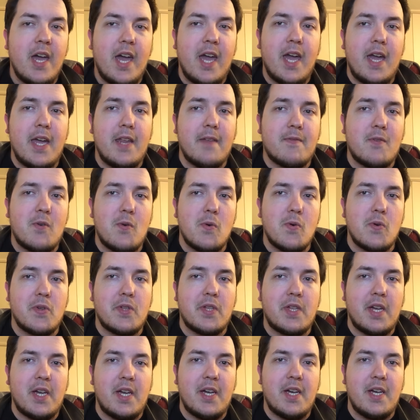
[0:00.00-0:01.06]
and of
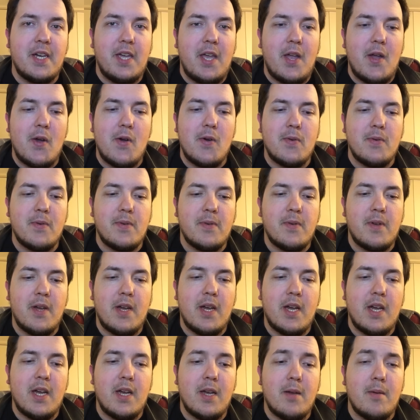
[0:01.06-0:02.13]
course,
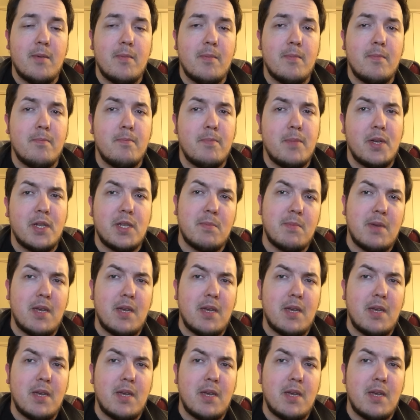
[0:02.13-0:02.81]
builds